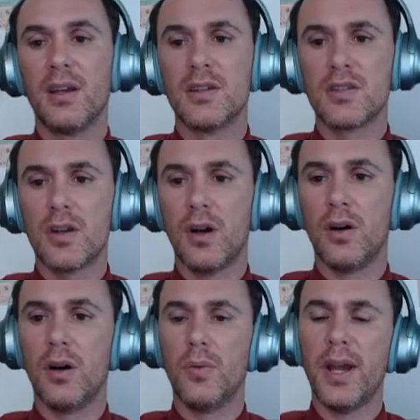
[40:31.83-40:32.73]
So
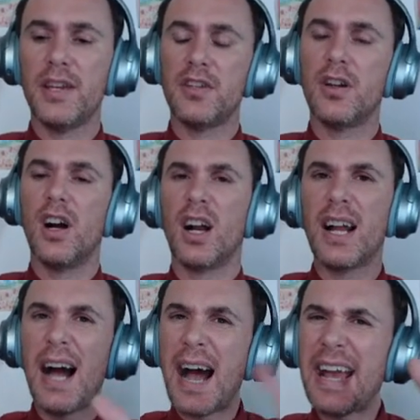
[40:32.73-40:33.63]
a way to
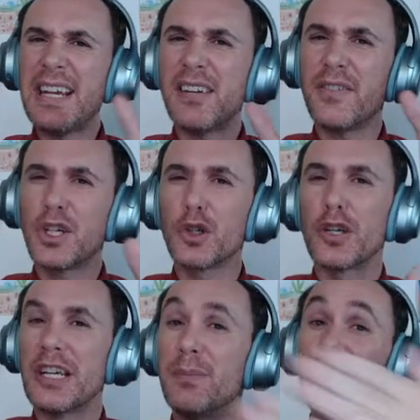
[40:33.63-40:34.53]
kind of
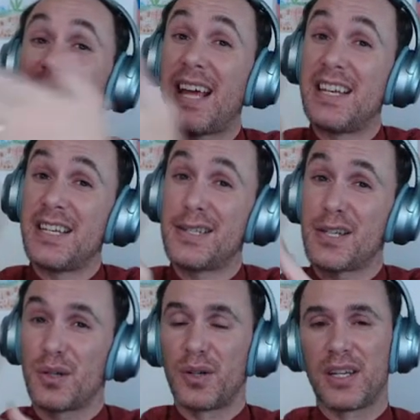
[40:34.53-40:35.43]
agree, but then
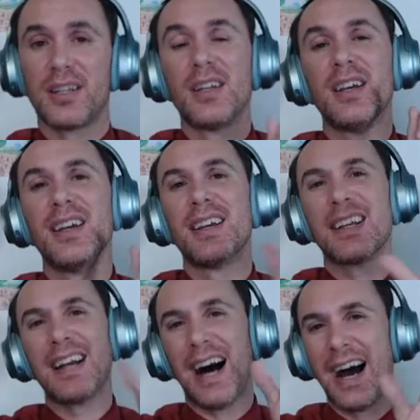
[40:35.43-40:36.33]
disagree.
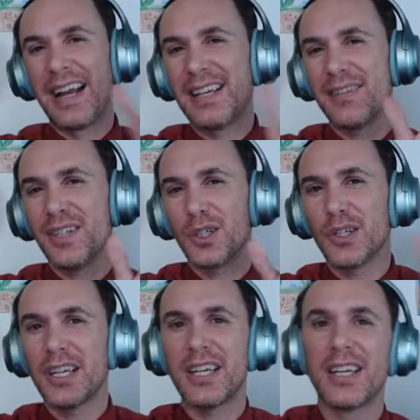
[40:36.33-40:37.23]
Kind of
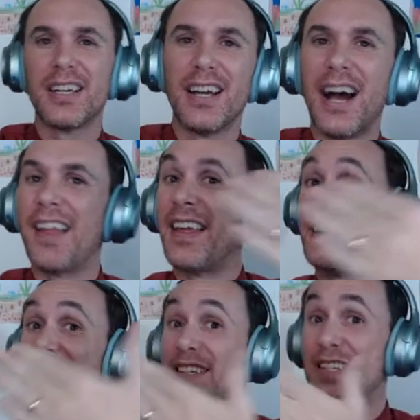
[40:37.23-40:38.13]
agree and
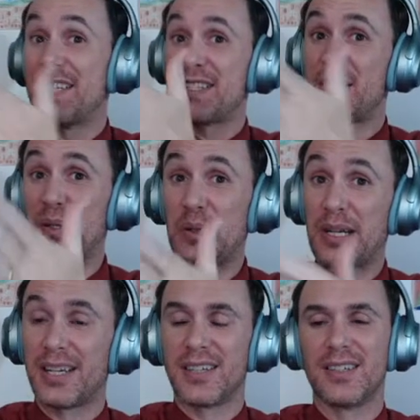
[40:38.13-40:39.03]
then
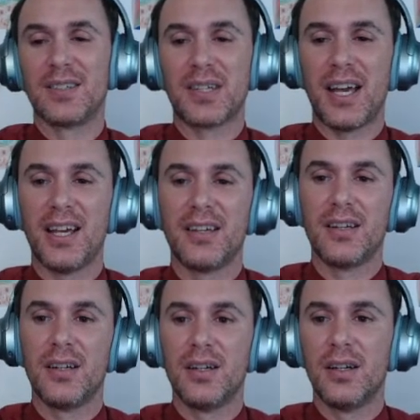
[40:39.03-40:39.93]
disagree. Okay?
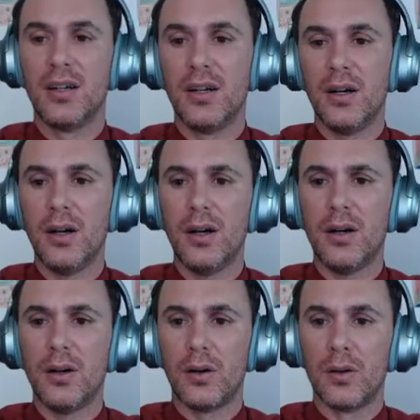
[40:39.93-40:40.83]

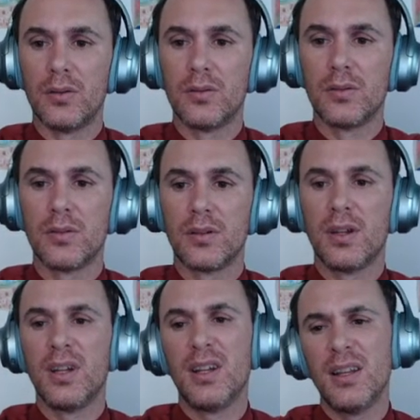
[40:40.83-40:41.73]
Oh,
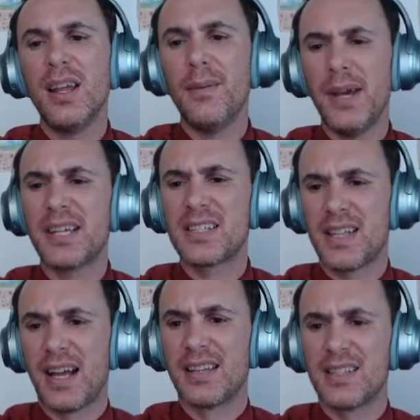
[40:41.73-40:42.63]
that makes
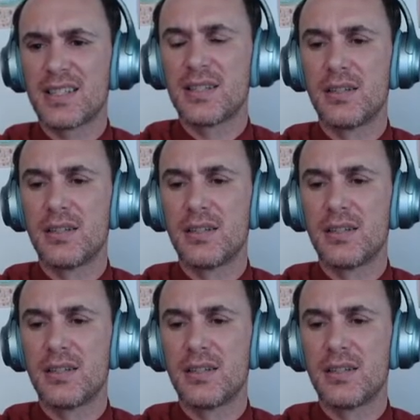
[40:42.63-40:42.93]
sense.